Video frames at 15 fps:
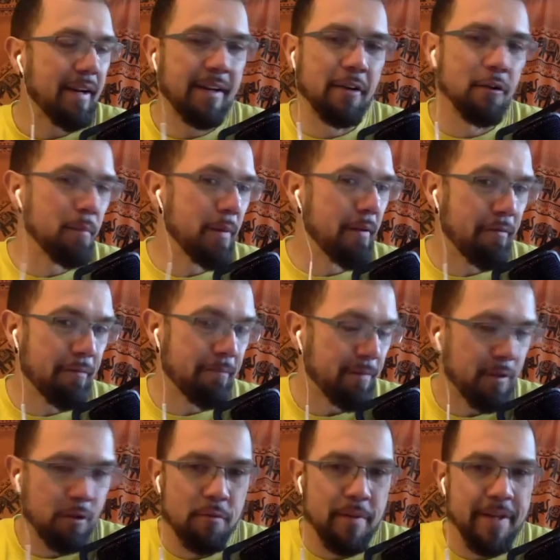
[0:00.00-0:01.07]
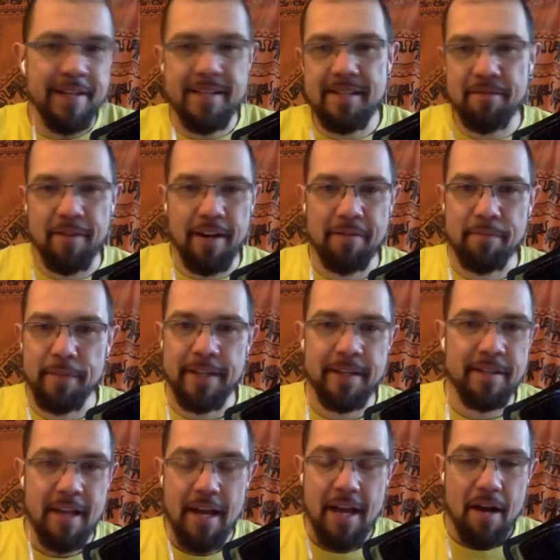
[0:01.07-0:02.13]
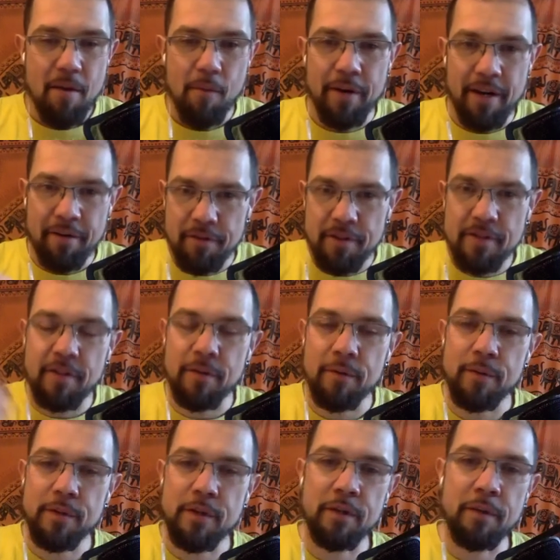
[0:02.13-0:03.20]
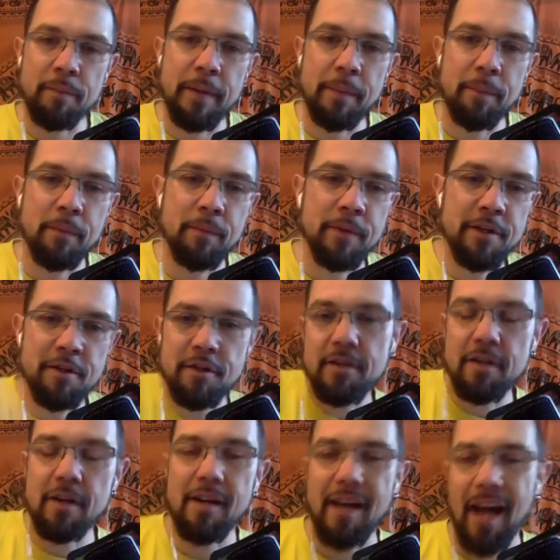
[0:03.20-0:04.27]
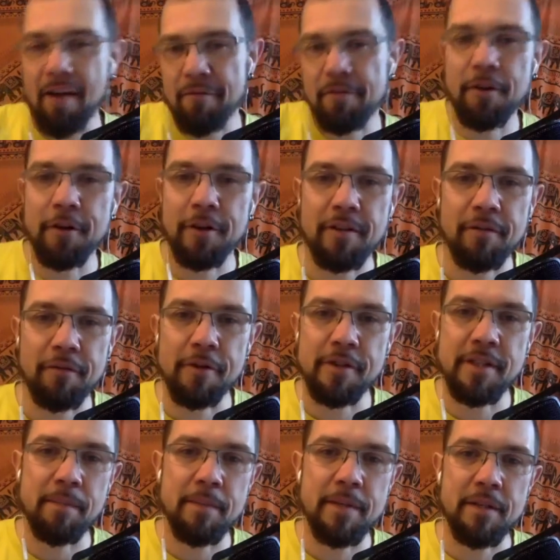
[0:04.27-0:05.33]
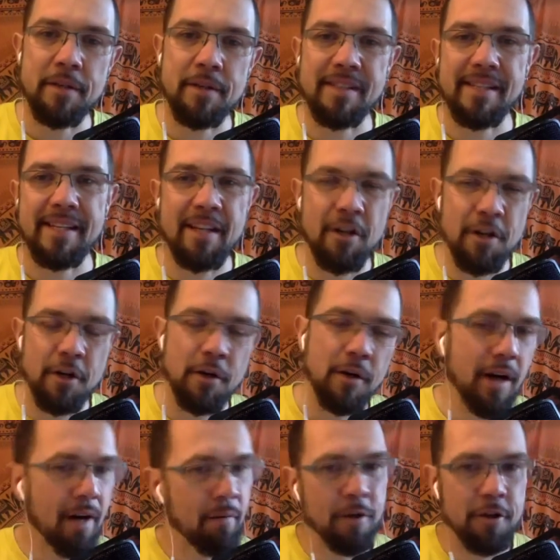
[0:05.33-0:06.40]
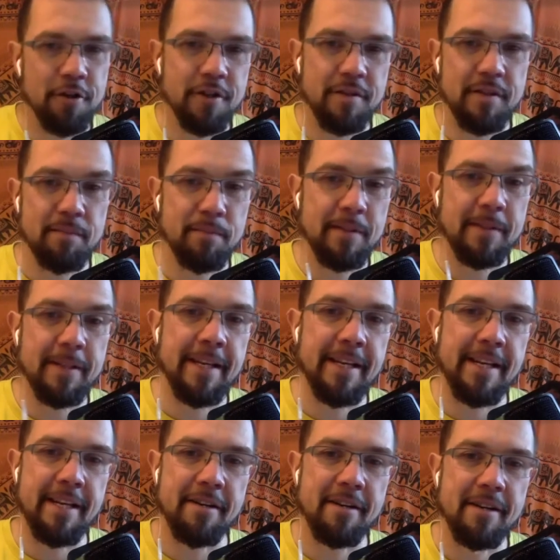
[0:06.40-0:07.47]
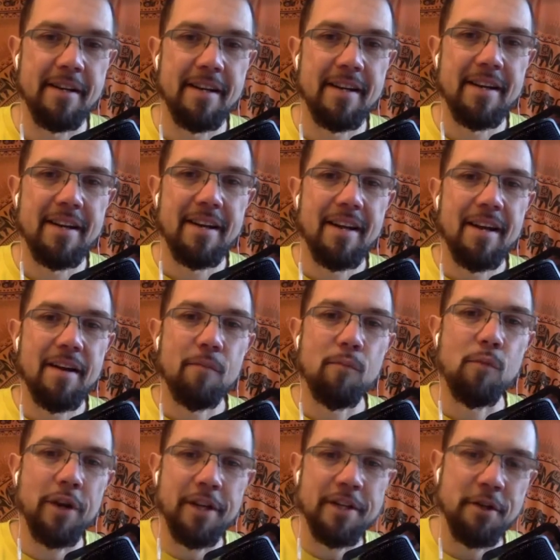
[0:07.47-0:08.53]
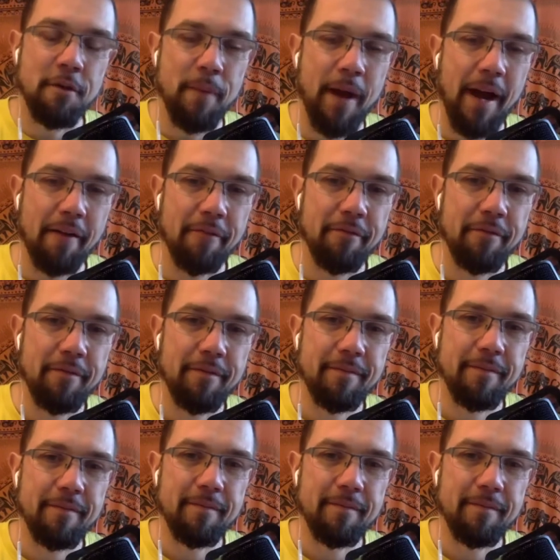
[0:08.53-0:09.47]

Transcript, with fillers: Could be two minutes, five minutes, whatever. So, so the people which haven't heard the first episode and say, no, no, I want to just stay here. What is your path? Mm-hmm.